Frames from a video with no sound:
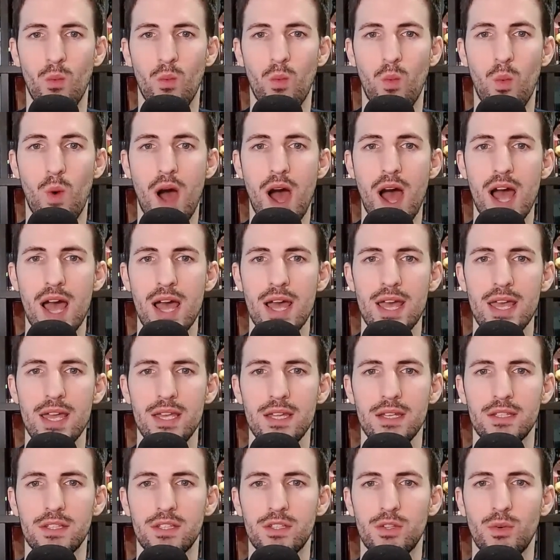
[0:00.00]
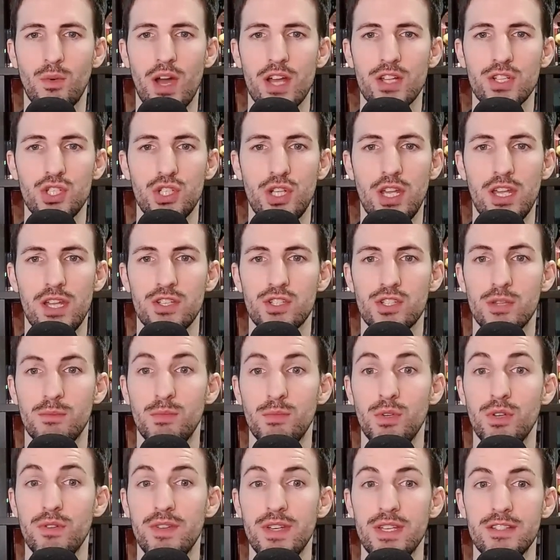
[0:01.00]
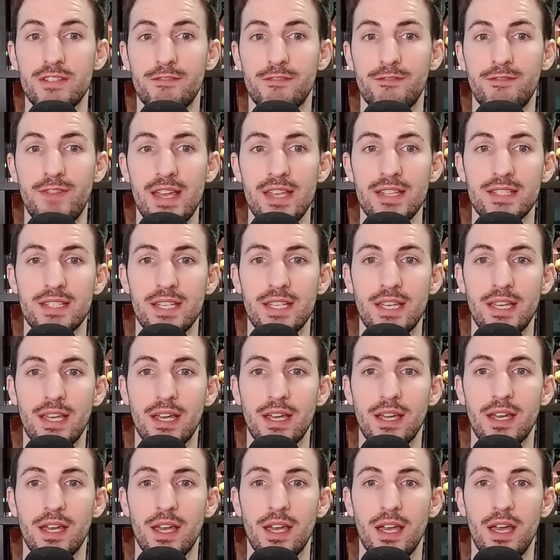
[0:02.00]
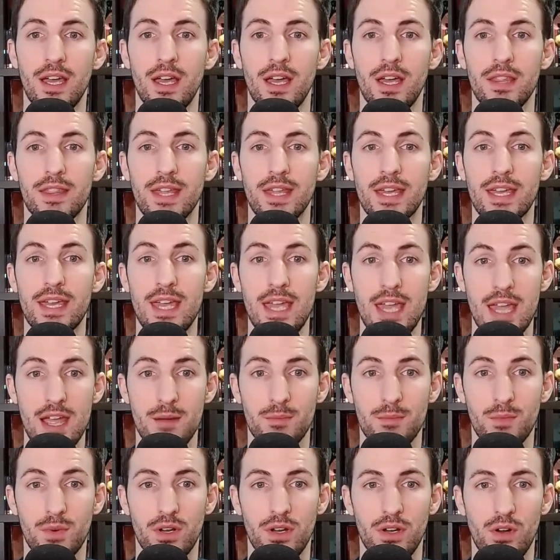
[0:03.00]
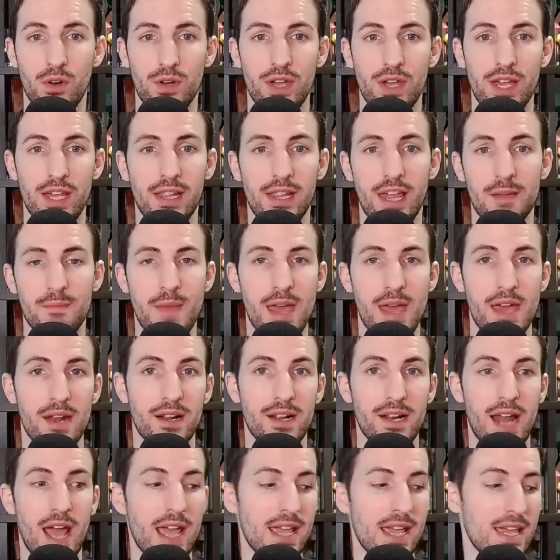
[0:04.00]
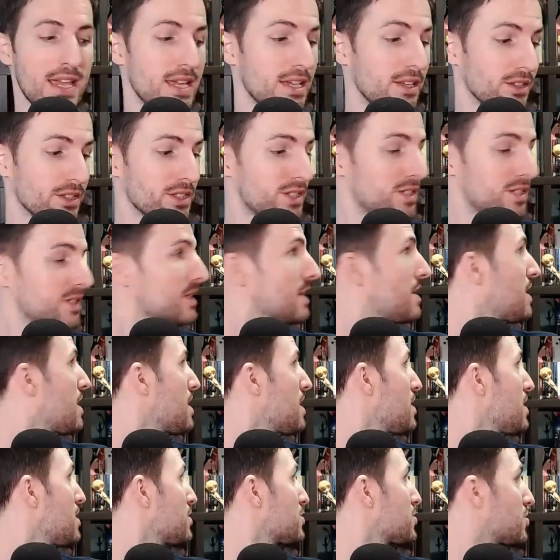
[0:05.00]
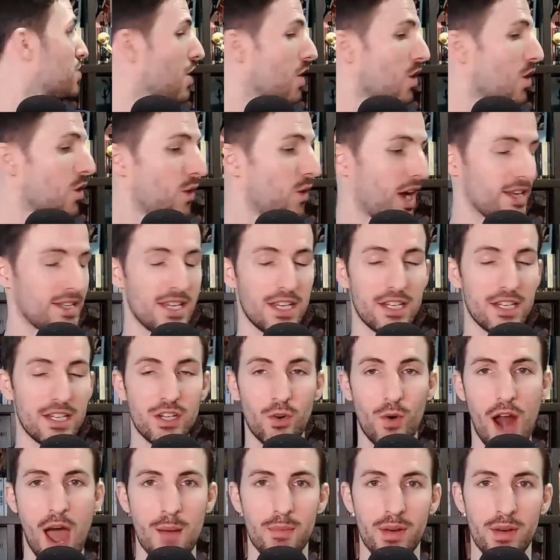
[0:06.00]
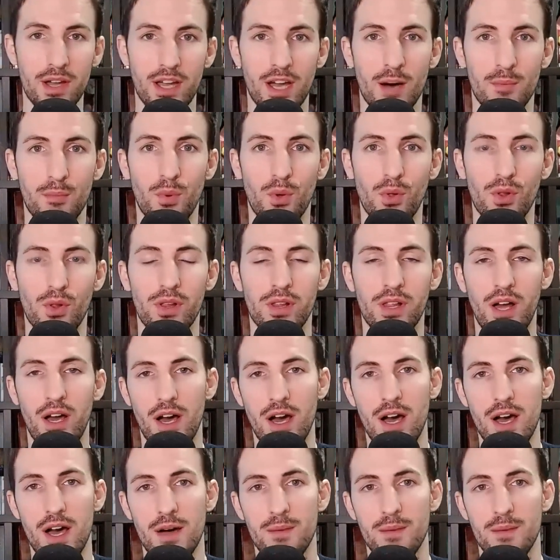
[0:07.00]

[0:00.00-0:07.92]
why do I change the movies facing the camera? Okay, like Man on High Heels. So I did grab a couple.